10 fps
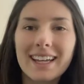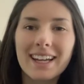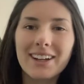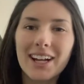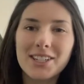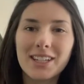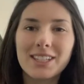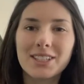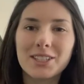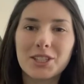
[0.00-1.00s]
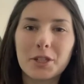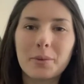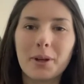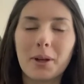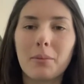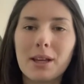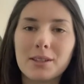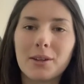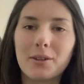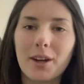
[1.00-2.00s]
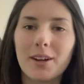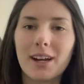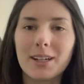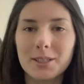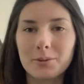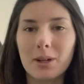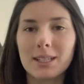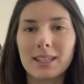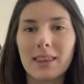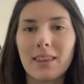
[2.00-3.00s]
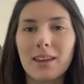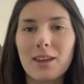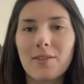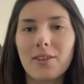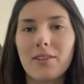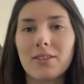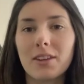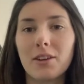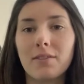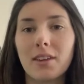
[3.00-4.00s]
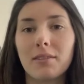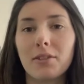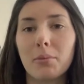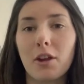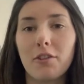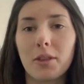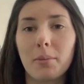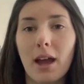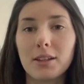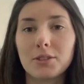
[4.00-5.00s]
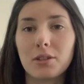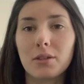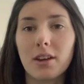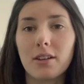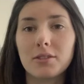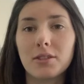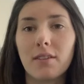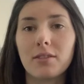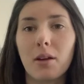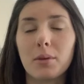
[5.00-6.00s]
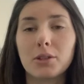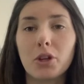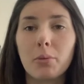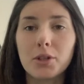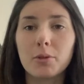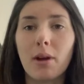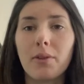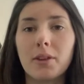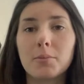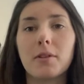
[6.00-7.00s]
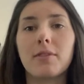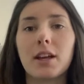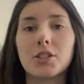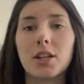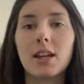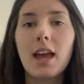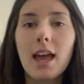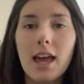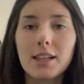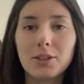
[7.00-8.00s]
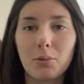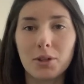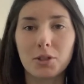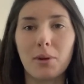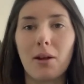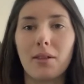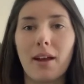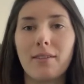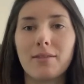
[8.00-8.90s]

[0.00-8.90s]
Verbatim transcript: Congratulations, Jim, on an amazing career. I just want to say thank you for everything you have done for me over the past two years. You have taught me so much about this profession and so much about life.